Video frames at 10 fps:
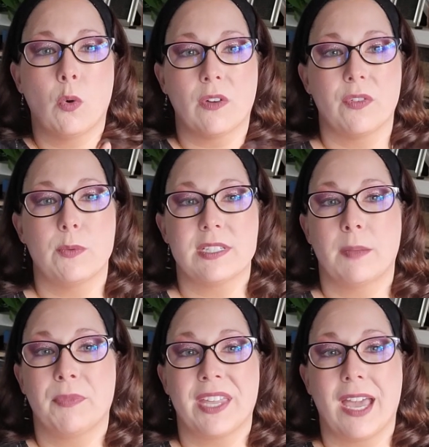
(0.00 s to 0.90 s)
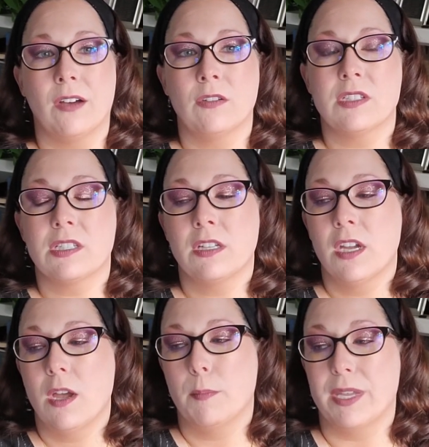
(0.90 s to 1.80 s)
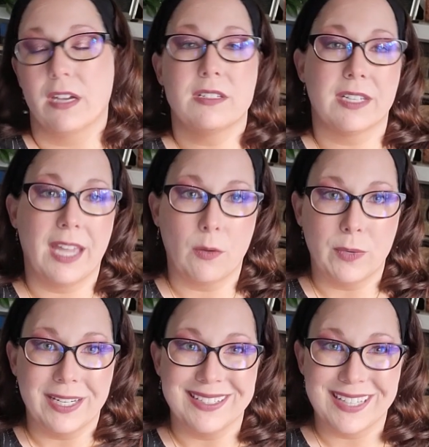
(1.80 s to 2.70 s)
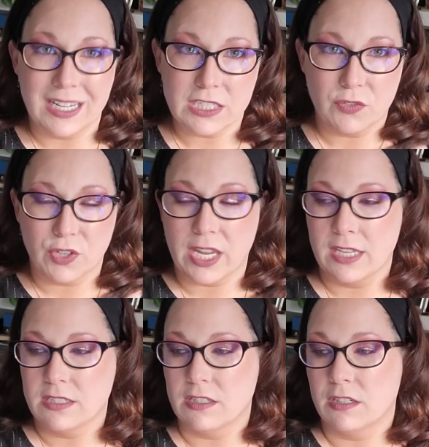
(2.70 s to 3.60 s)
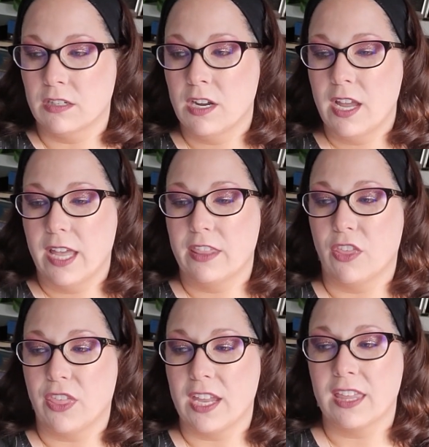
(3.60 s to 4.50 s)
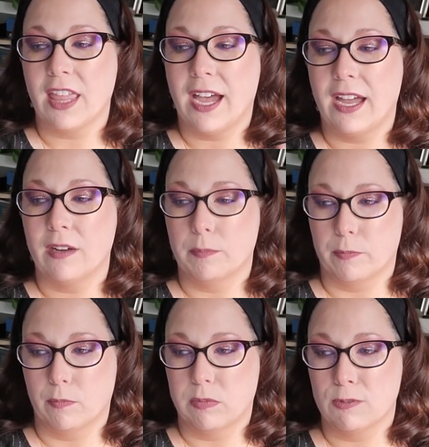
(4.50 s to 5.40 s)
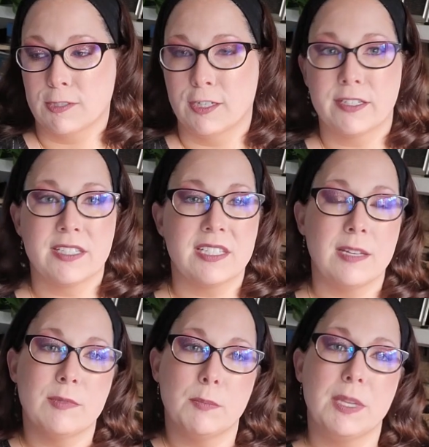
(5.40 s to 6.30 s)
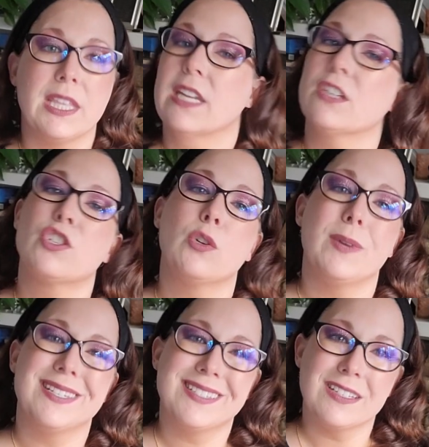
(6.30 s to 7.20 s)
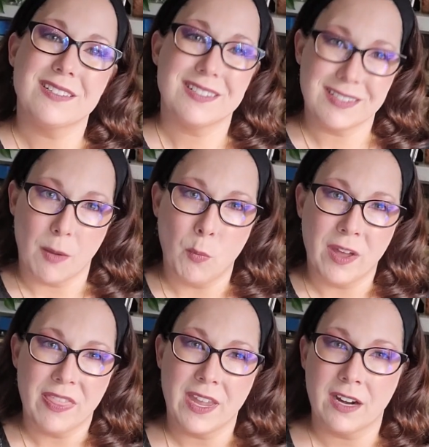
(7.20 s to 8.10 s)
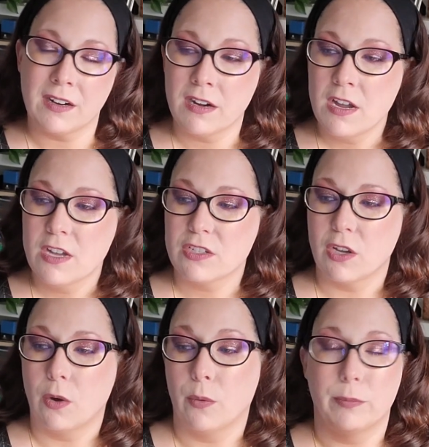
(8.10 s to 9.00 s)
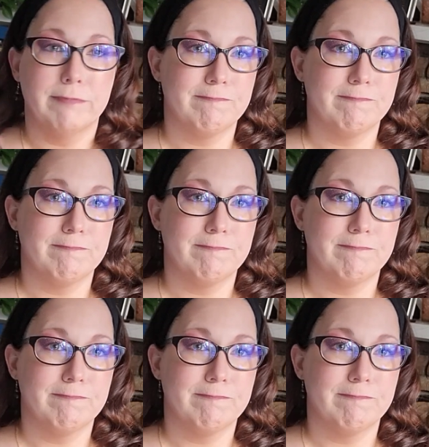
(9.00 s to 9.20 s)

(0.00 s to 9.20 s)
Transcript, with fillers: or if it was something else because again, we didn't test for cancer. The thing that started to seem to be the issue is still somewhat there. So